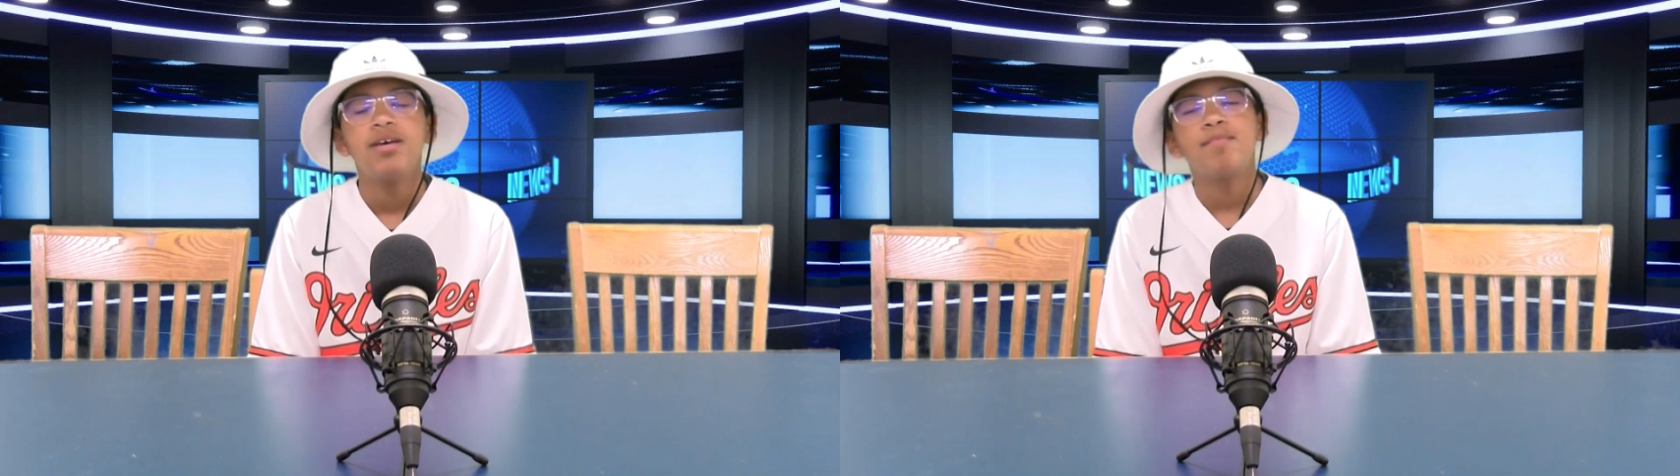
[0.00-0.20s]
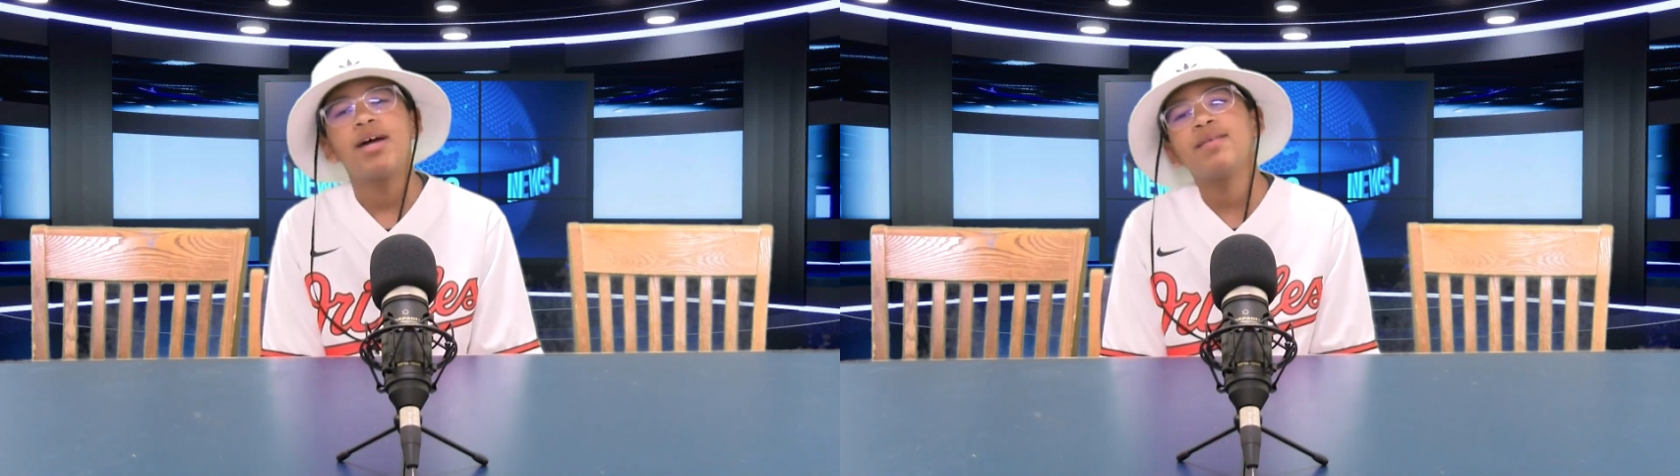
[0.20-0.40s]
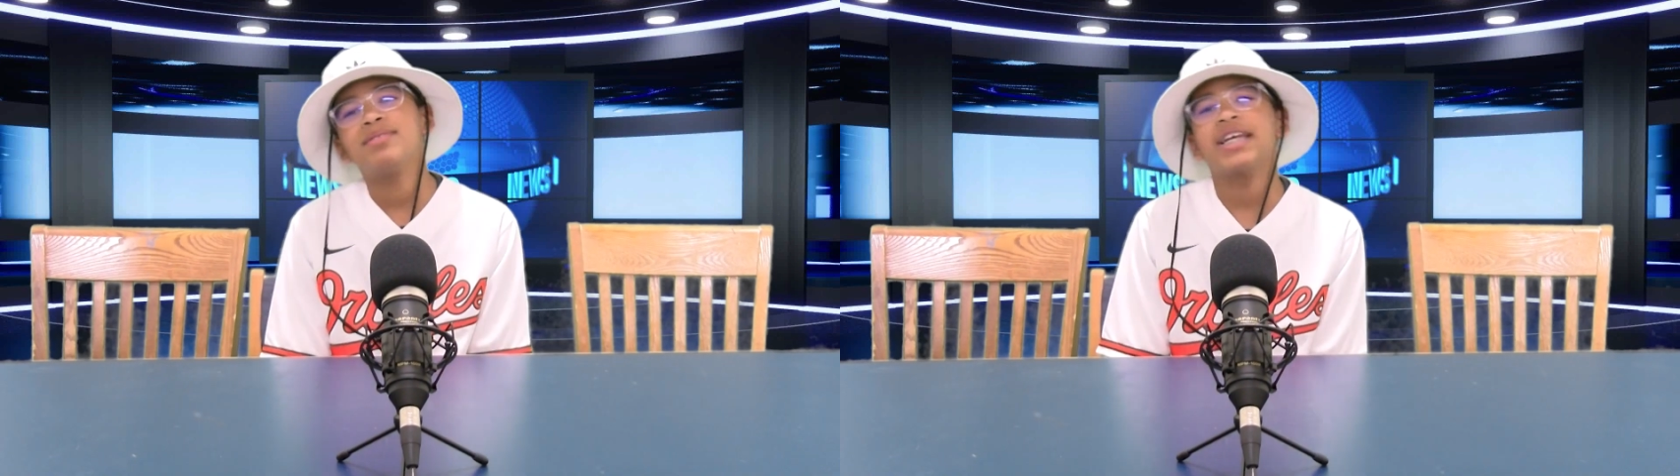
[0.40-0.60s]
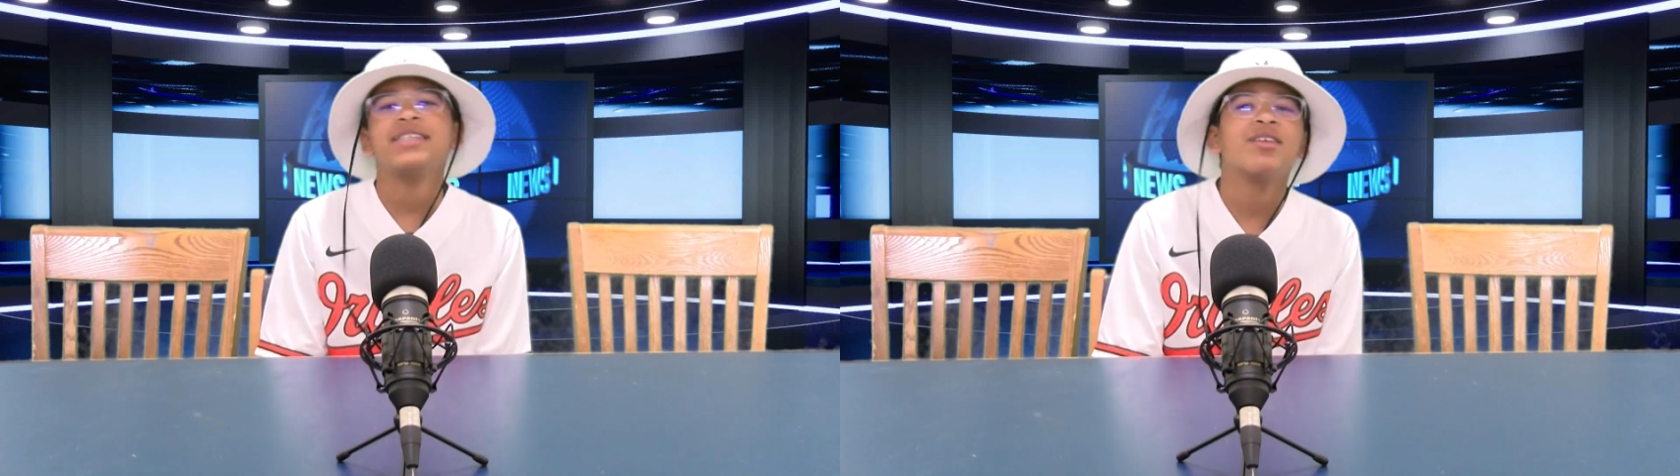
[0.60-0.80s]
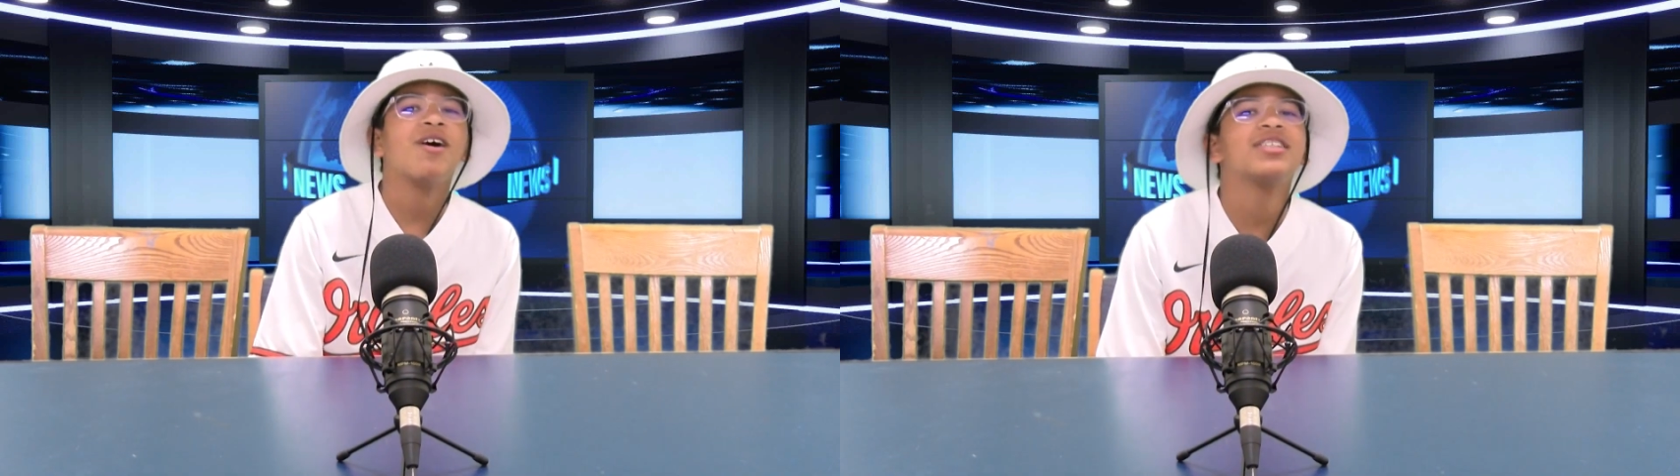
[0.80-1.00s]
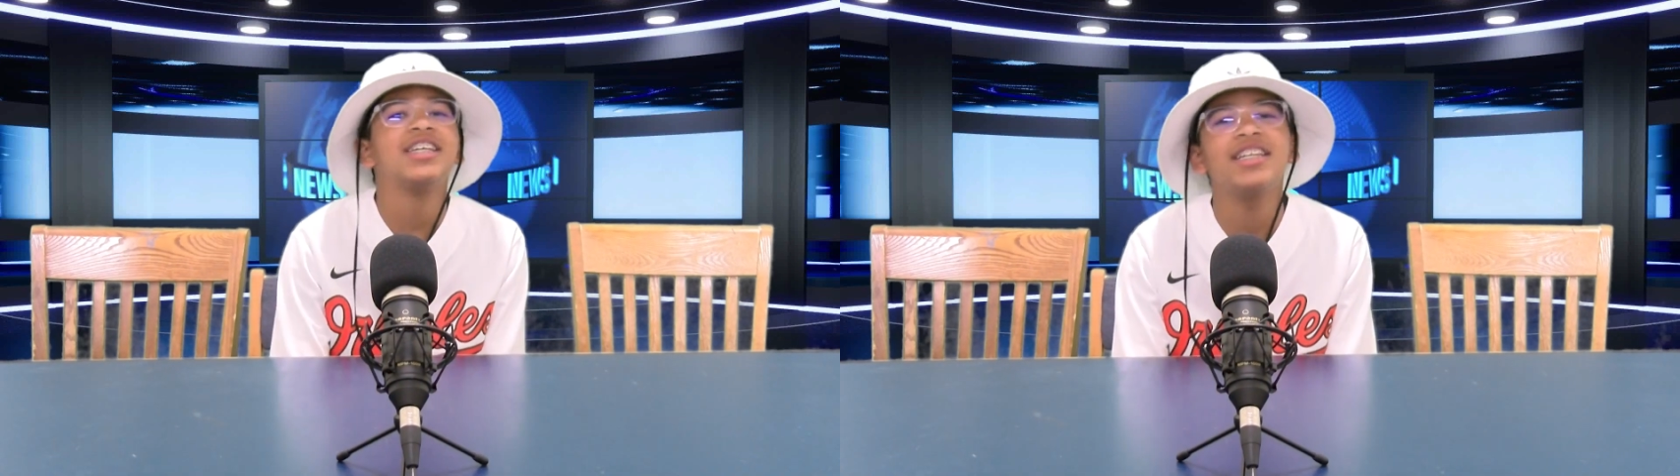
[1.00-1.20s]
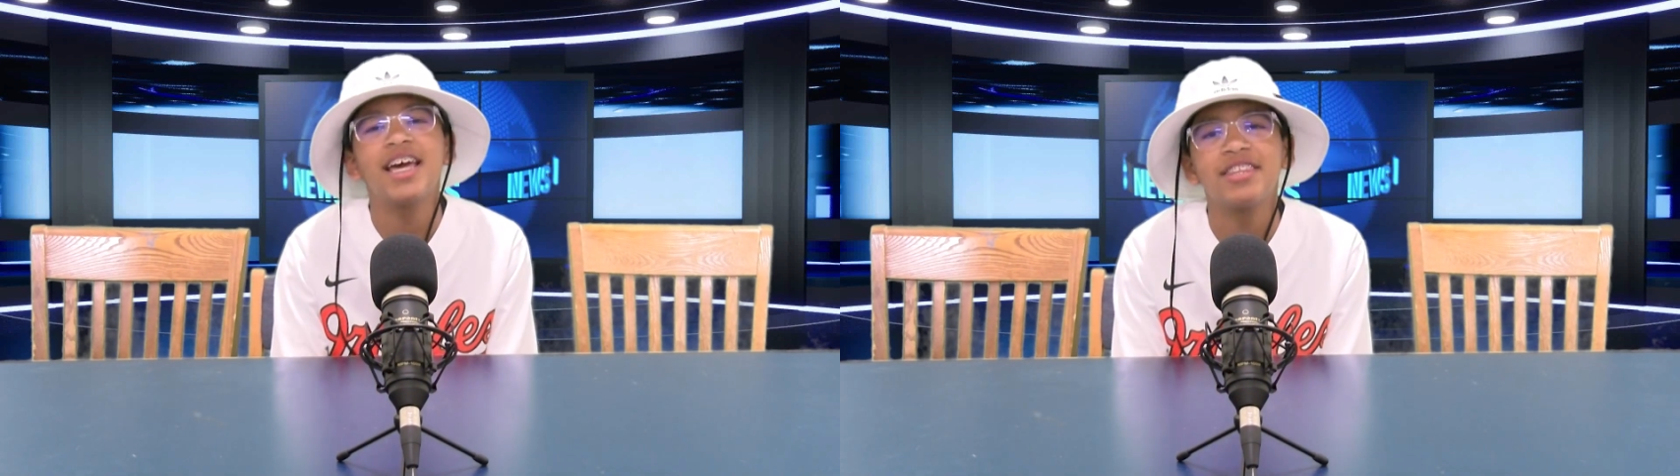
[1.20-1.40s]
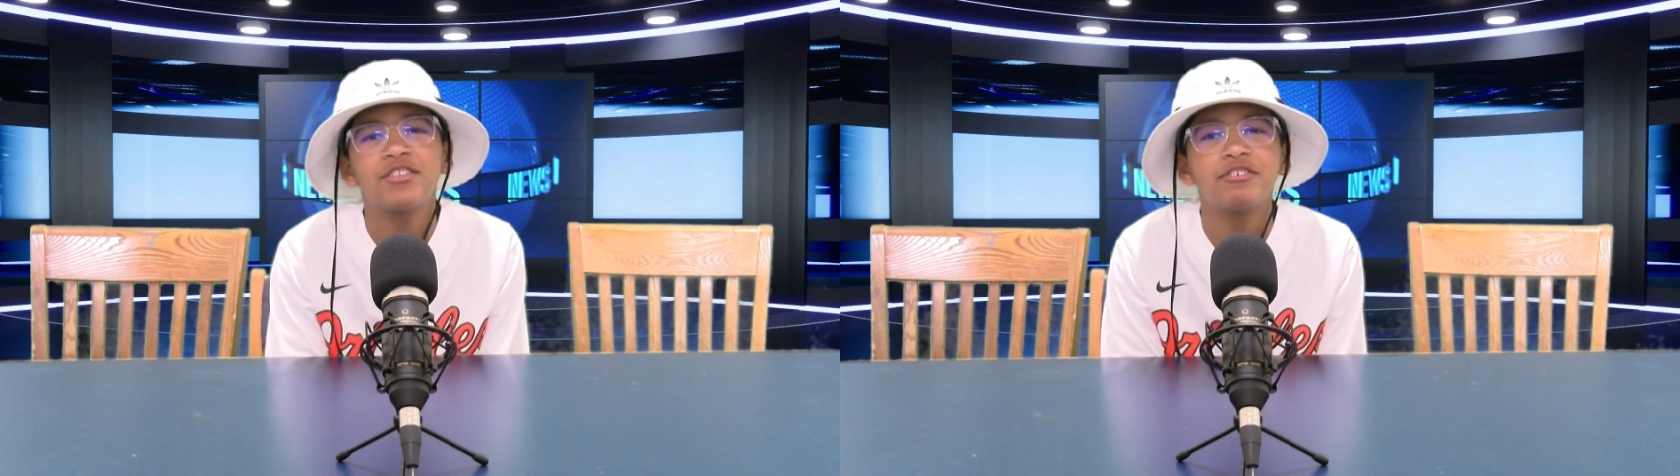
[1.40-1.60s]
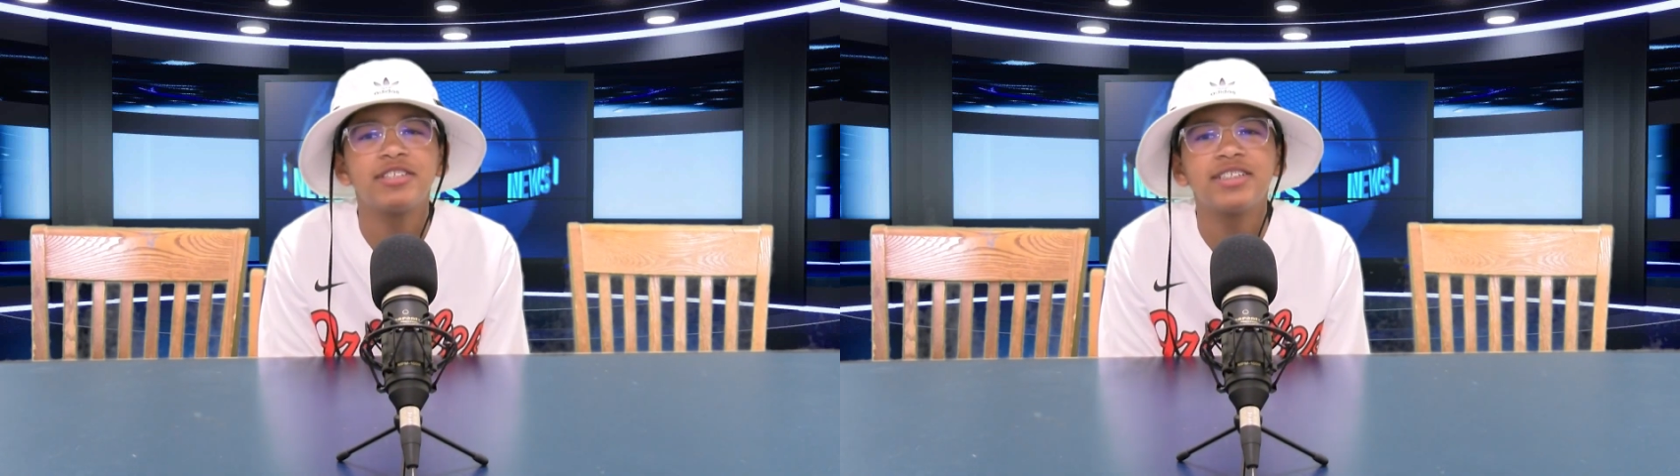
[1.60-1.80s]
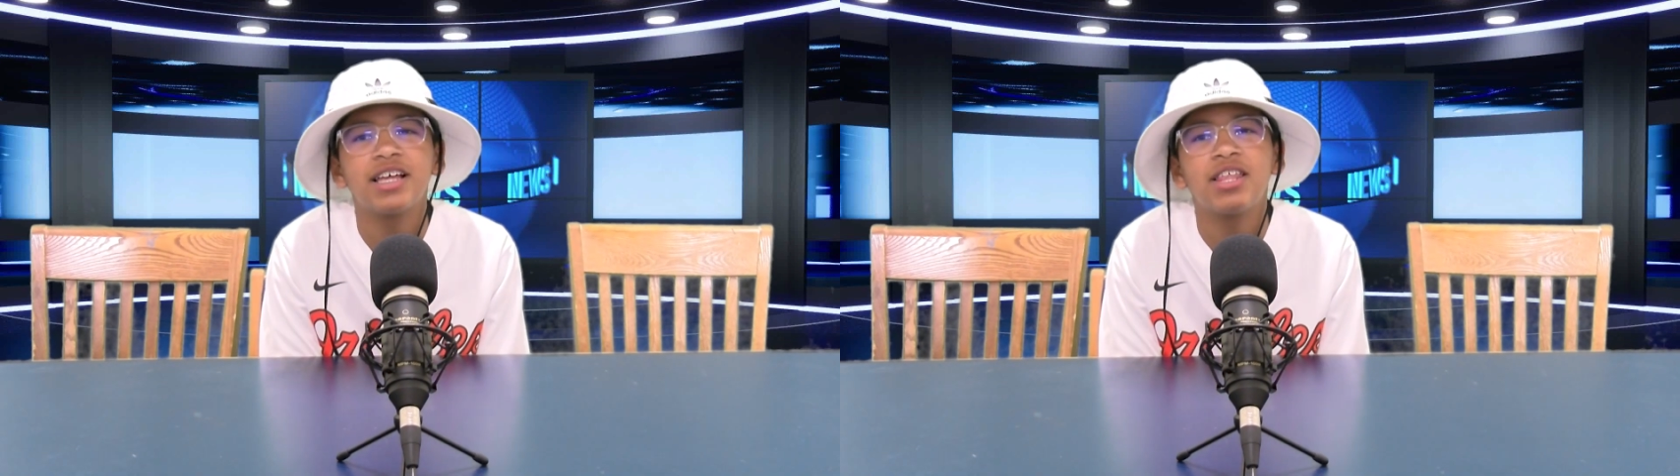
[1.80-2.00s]
My name is Chase Logden, and the three
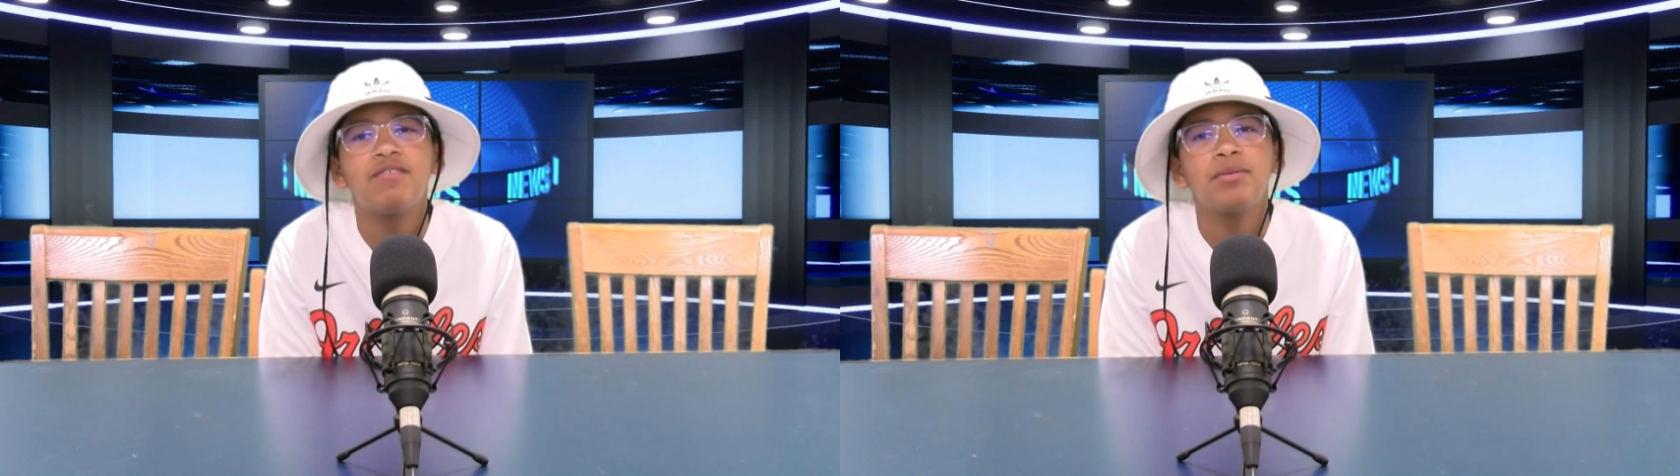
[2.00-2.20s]
things I love